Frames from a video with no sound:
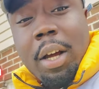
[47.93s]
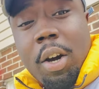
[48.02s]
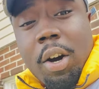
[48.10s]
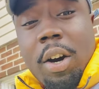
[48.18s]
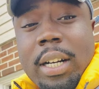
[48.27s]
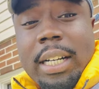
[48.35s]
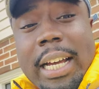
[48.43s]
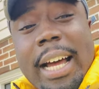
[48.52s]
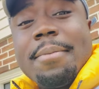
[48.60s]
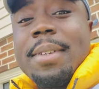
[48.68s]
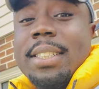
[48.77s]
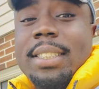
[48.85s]
go in the
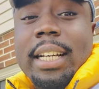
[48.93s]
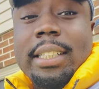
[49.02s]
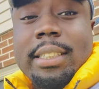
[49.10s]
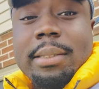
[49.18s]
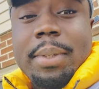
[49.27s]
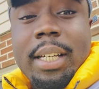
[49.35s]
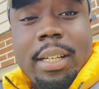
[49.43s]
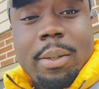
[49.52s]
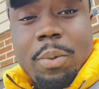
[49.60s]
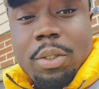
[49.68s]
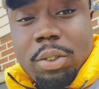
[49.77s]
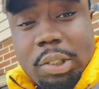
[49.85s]
comment section,
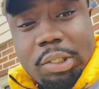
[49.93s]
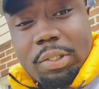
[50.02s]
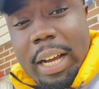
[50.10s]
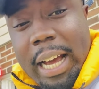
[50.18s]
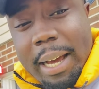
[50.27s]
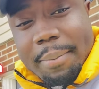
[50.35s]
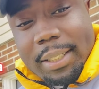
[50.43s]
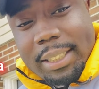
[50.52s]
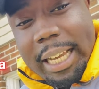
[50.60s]
man. When you subscribe and